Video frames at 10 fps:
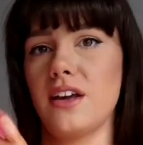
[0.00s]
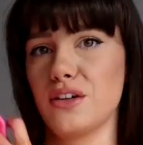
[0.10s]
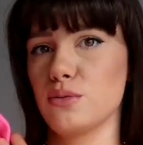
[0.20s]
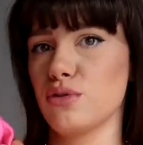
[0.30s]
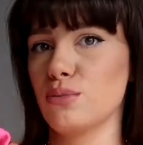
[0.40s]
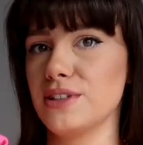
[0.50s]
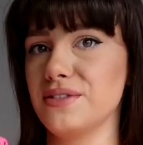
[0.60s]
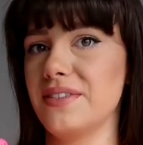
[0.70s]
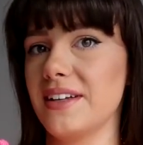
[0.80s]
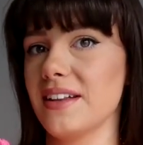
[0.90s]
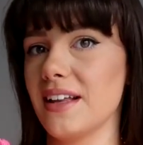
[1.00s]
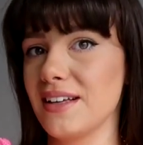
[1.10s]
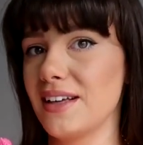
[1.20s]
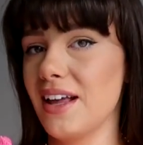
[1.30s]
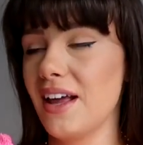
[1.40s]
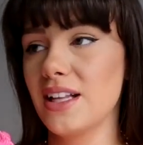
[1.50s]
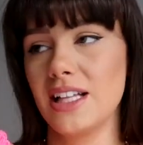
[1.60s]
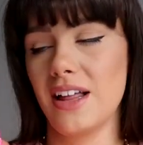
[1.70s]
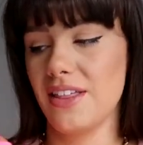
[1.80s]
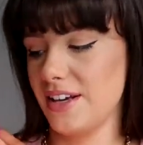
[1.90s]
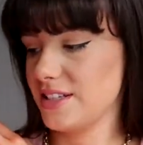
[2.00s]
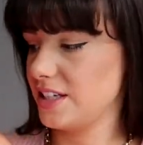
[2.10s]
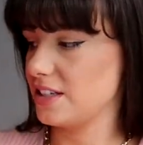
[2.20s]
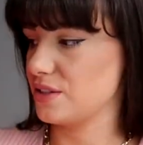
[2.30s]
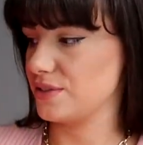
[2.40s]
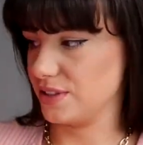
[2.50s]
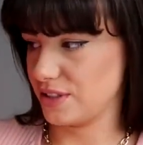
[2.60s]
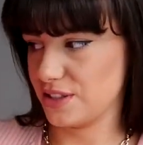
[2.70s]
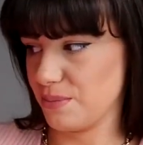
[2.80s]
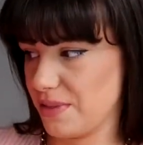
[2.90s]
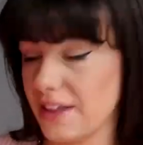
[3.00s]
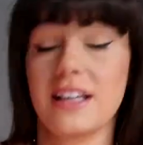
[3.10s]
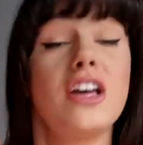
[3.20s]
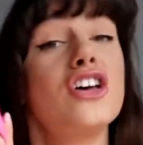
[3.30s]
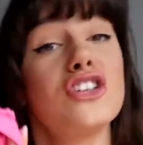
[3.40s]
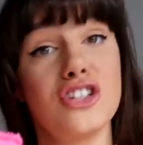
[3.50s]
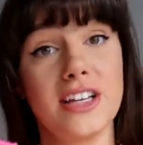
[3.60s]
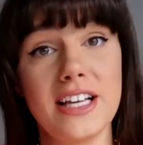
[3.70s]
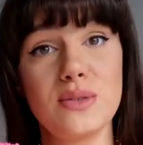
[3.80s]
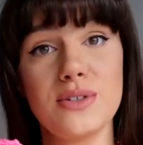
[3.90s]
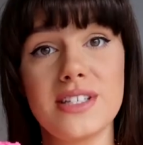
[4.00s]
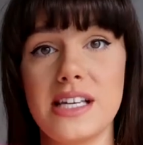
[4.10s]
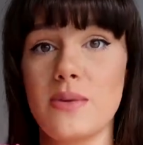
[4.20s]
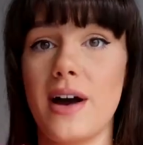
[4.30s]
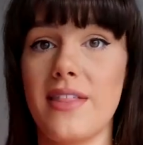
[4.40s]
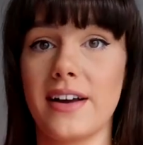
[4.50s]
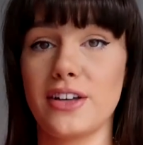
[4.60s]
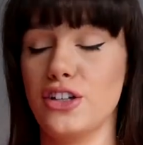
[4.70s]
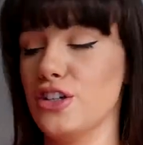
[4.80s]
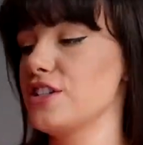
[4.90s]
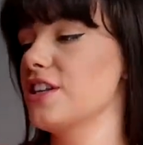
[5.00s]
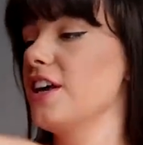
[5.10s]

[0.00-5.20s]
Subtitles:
it could probably fit like a 13-year-old or something. So I guess we'll see where that goes.